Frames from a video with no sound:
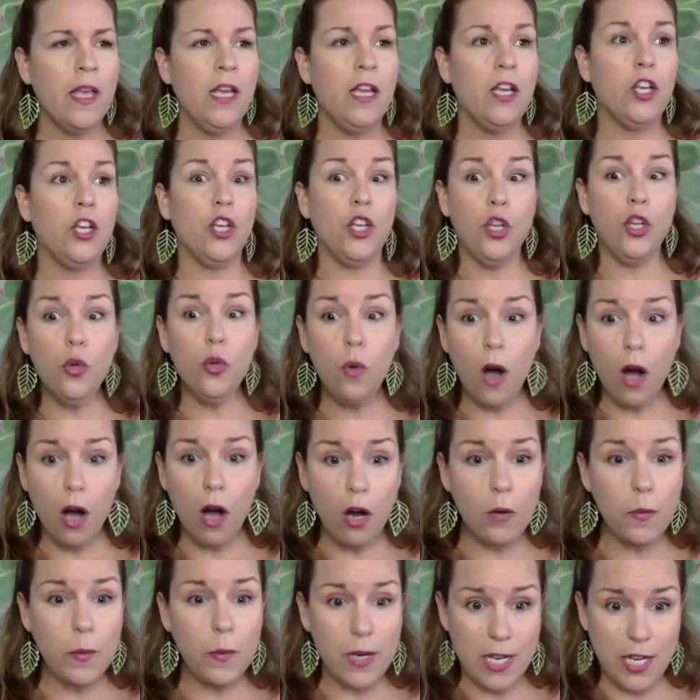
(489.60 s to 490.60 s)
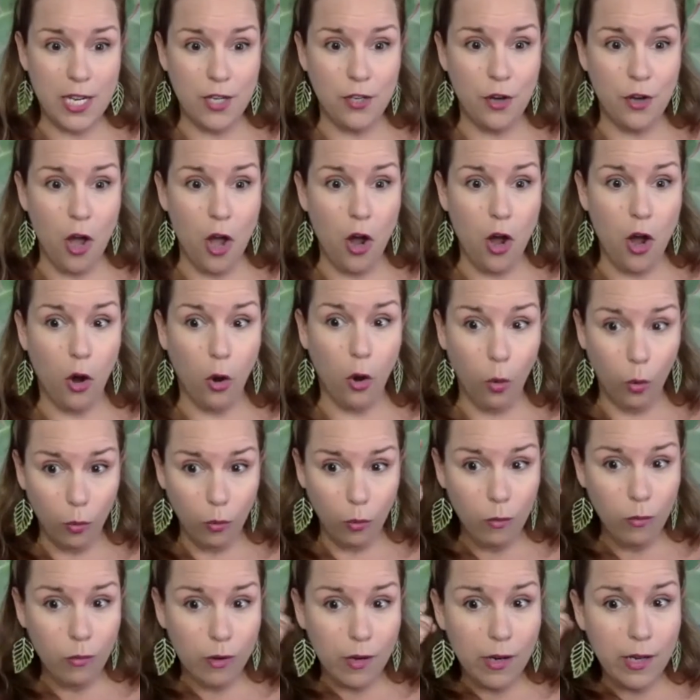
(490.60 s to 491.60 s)
you already
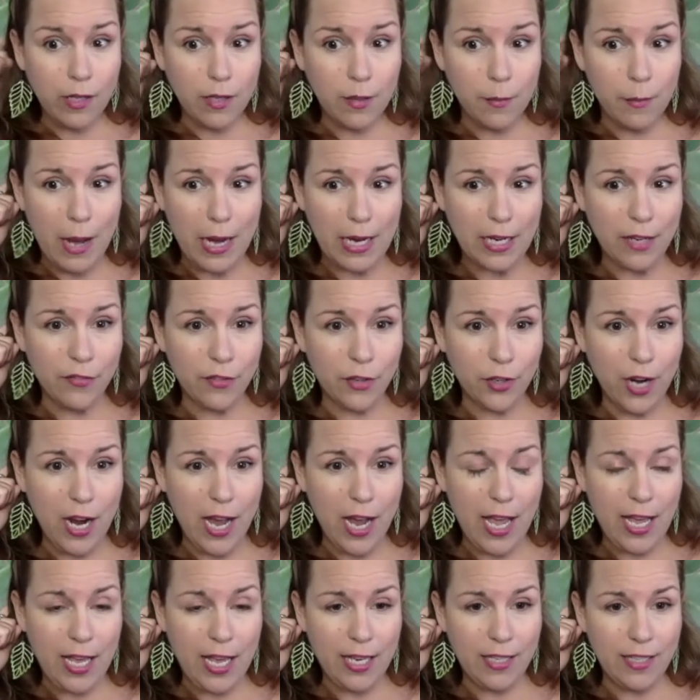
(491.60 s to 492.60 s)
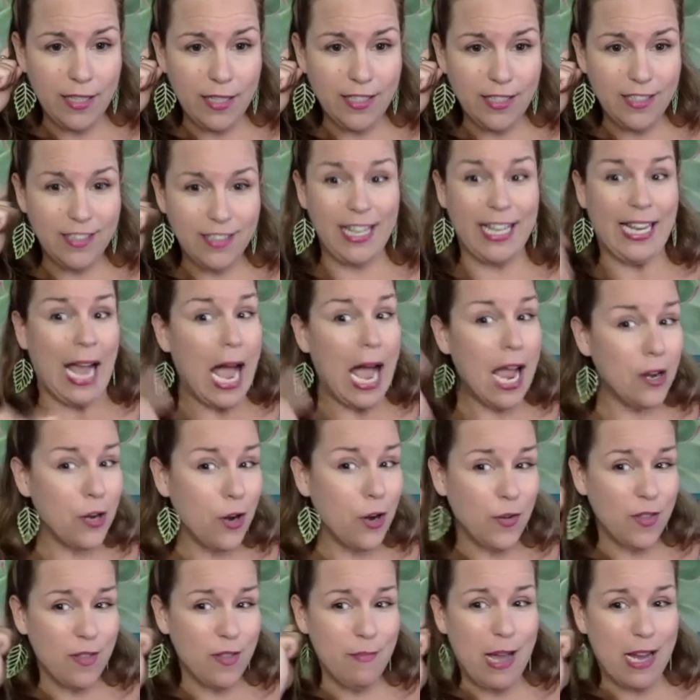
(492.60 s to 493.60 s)
know in the back of your head, like I
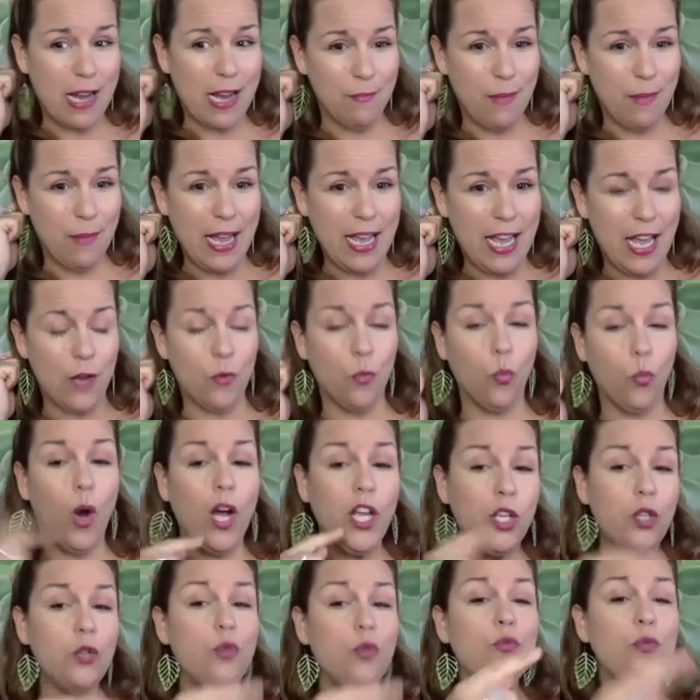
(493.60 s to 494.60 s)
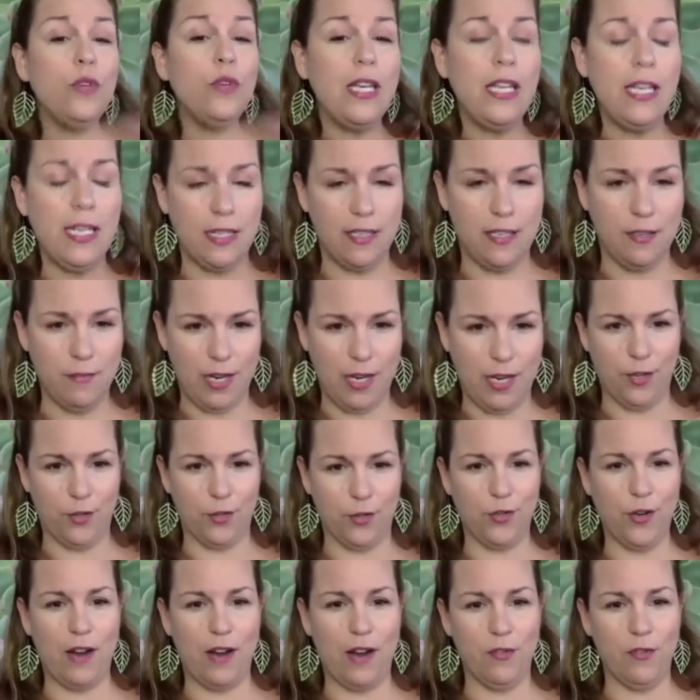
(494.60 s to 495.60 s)
know in the back of my head, what you need to make your
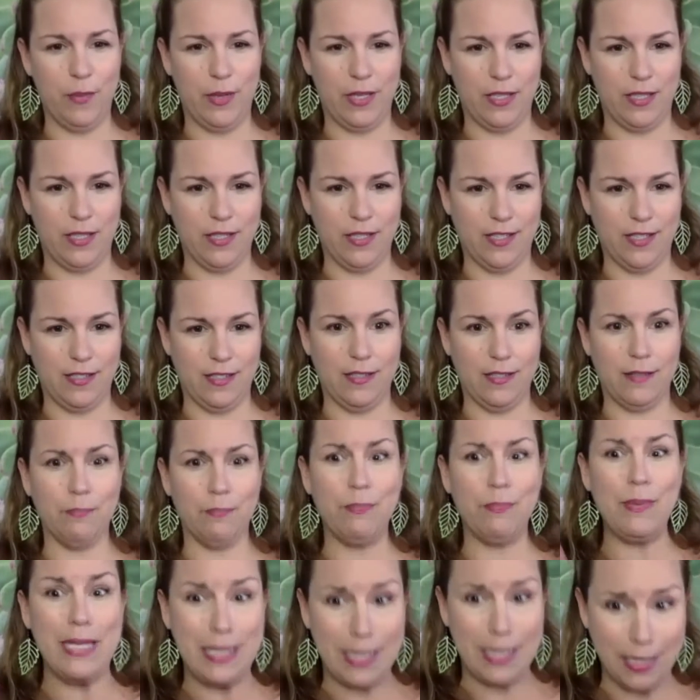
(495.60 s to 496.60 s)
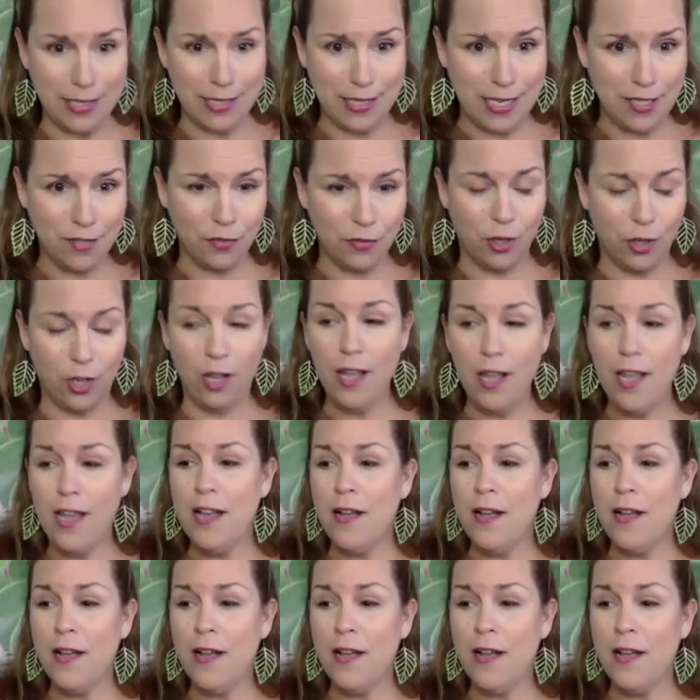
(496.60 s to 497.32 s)
travel business be successful.